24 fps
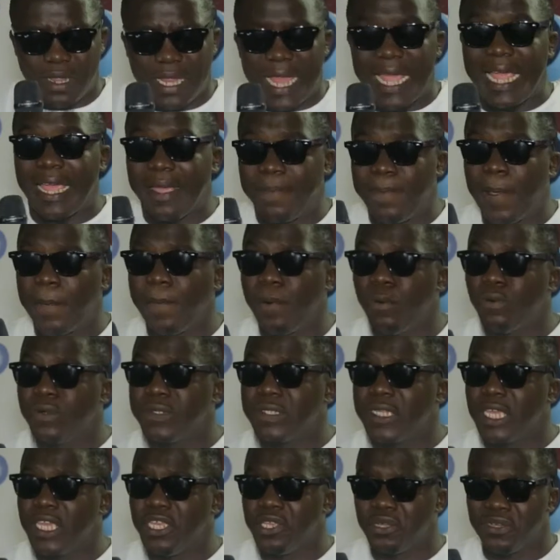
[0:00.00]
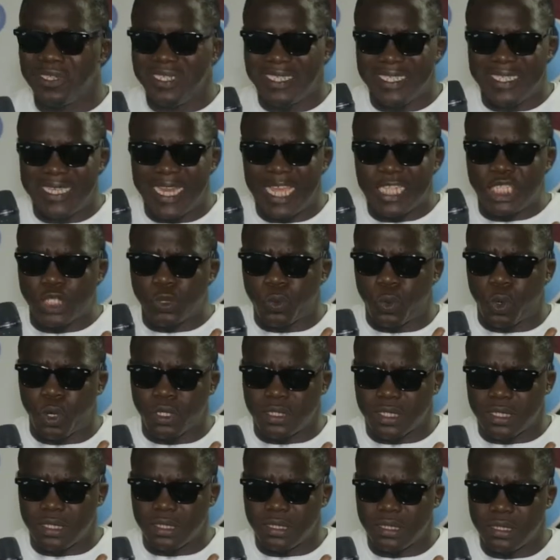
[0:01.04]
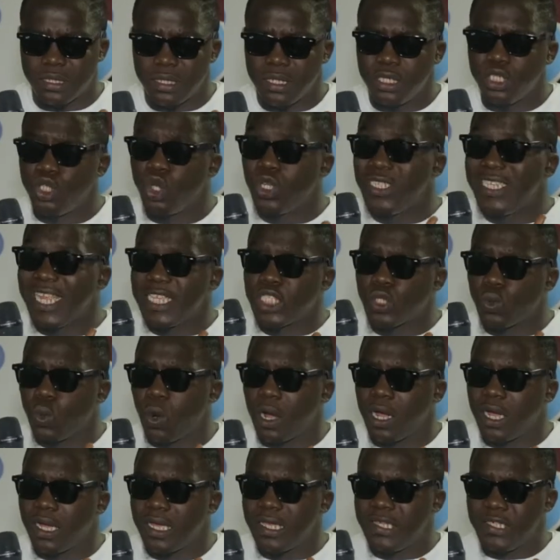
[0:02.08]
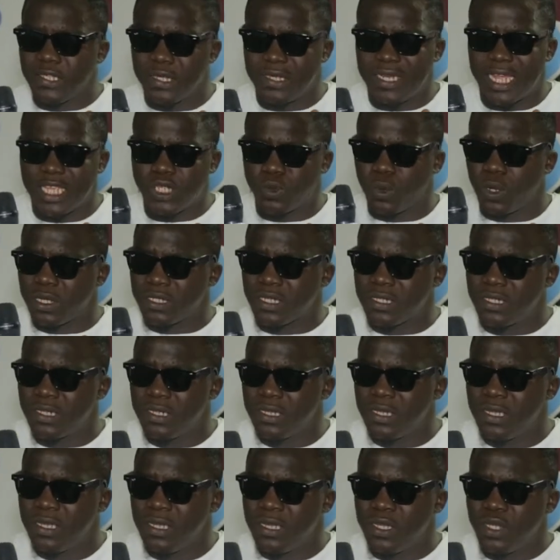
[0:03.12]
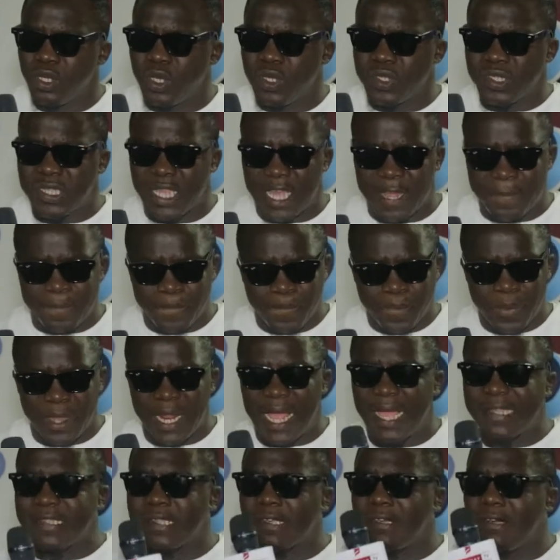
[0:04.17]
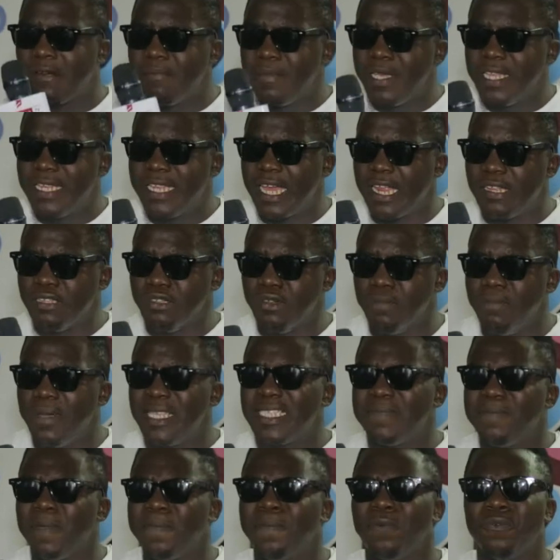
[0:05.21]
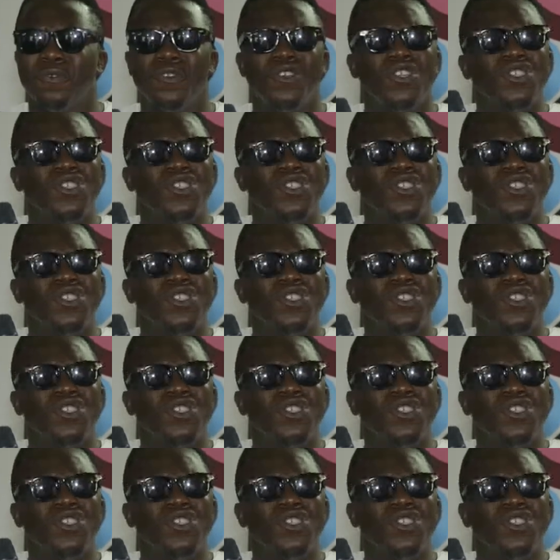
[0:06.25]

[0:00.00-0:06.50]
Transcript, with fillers: like people will say, your net worth, your network is your net worth. You understand? As a comedian, you meet people,